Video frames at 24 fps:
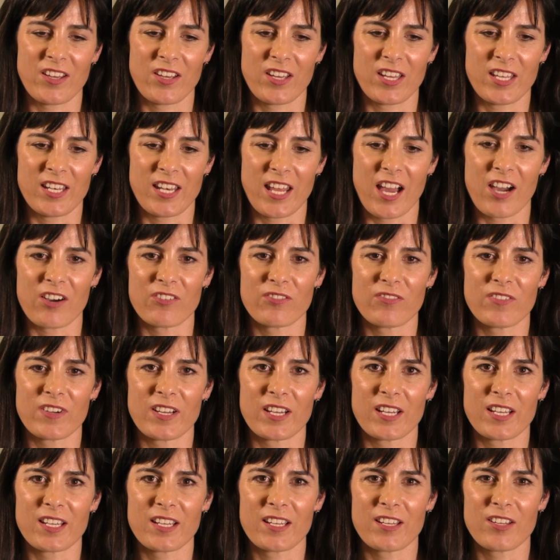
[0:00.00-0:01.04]
in
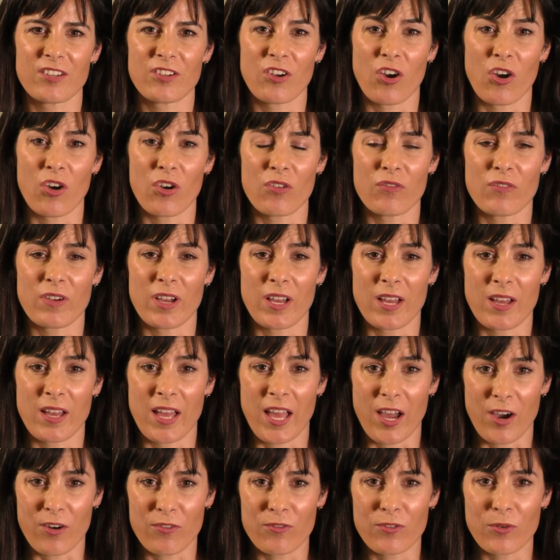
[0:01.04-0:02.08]
Alpha
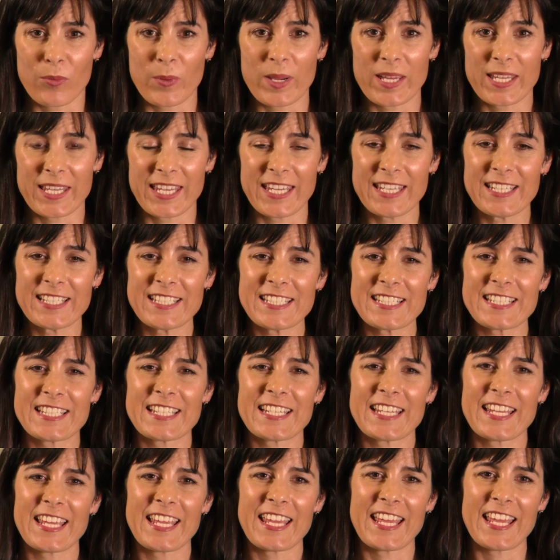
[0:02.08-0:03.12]
over Alpha weekend,
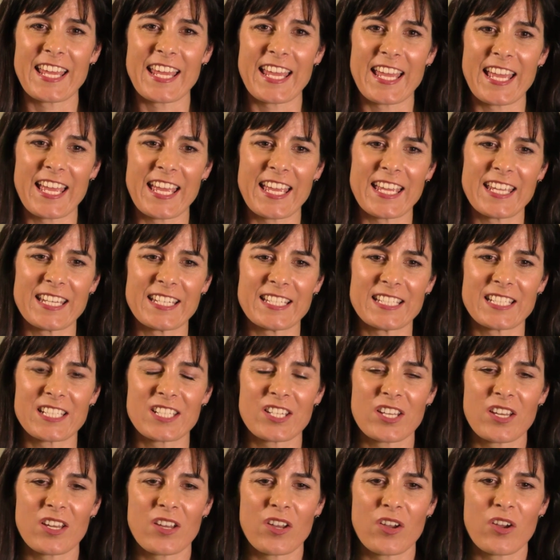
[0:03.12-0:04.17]

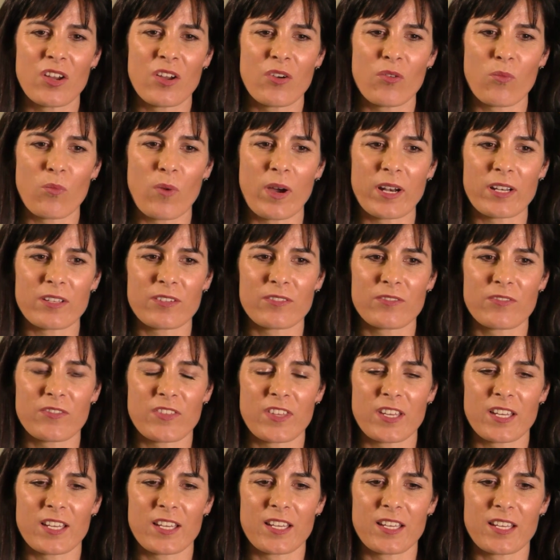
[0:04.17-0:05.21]
and one
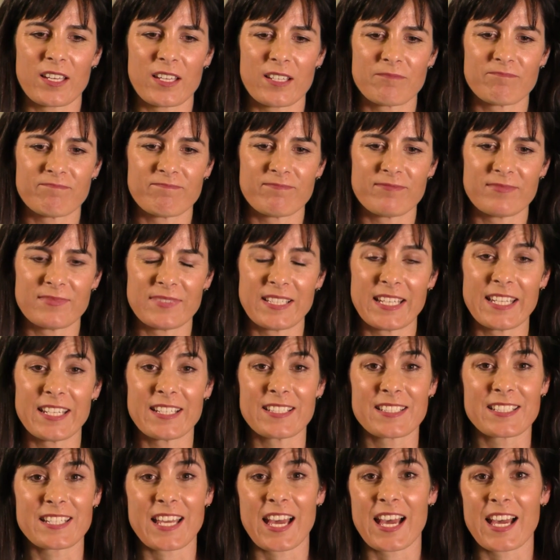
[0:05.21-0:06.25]
of the
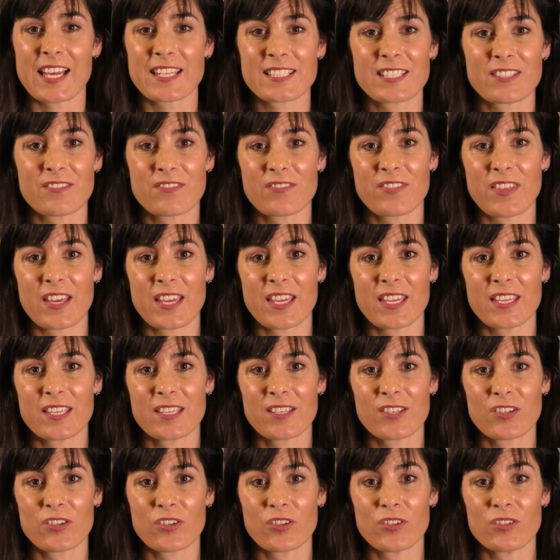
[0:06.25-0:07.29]
leaders asked if they
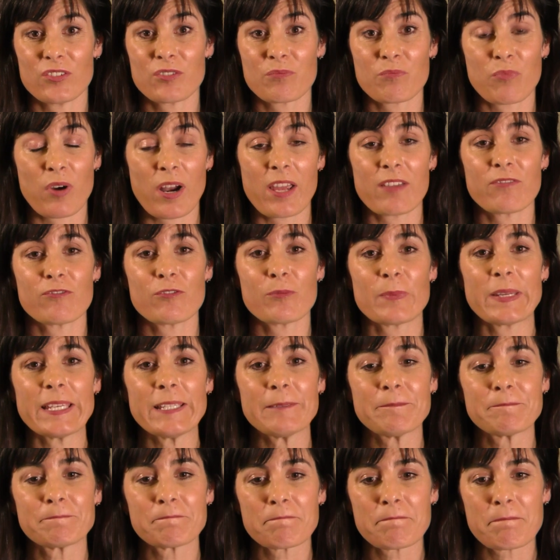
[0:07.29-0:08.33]
could pray for
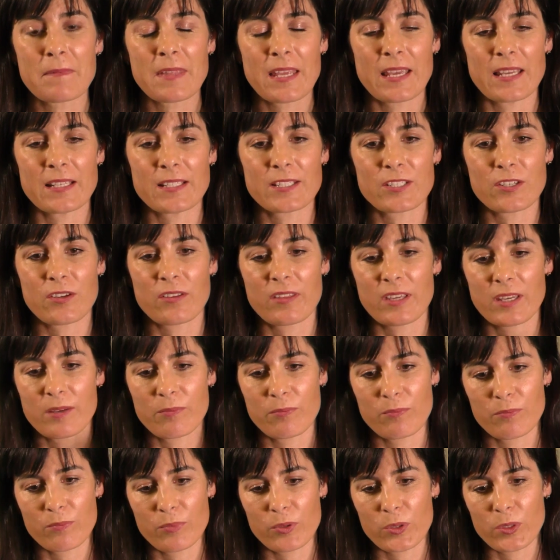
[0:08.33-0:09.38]
me, and so
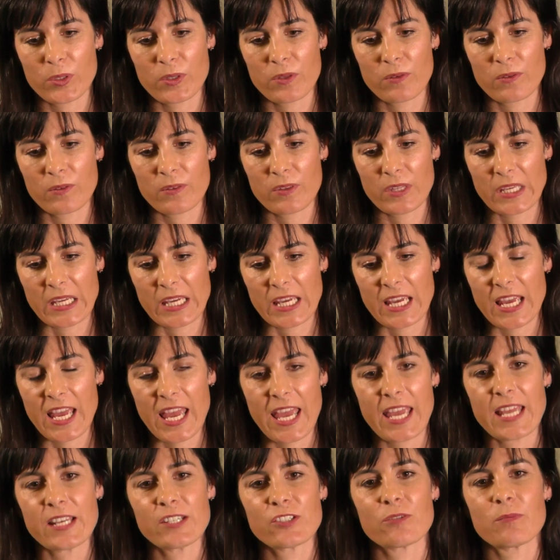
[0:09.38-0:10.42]
they put their
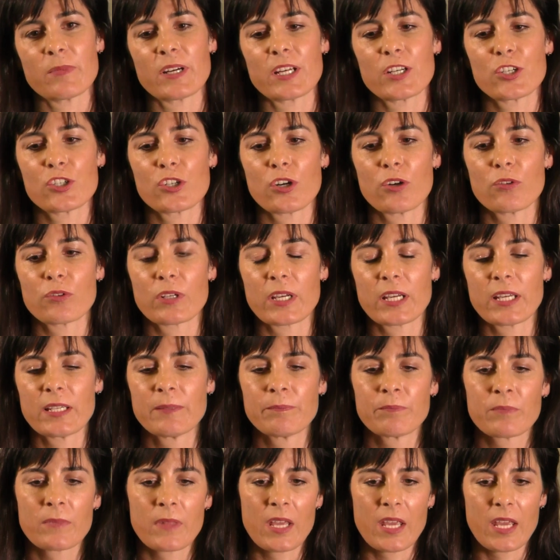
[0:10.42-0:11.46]
hand on my shoulder
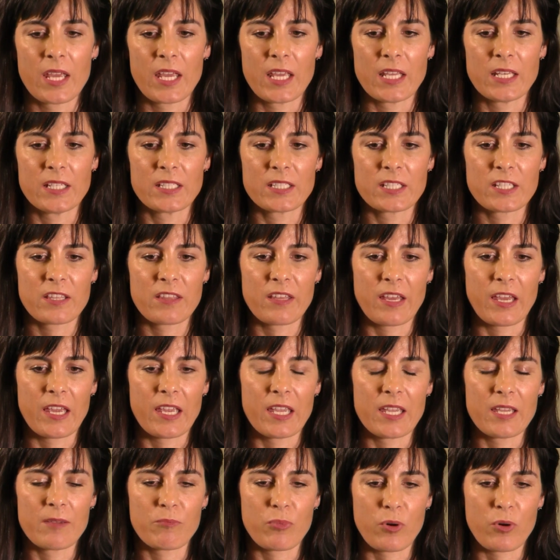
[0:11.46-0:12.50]
and they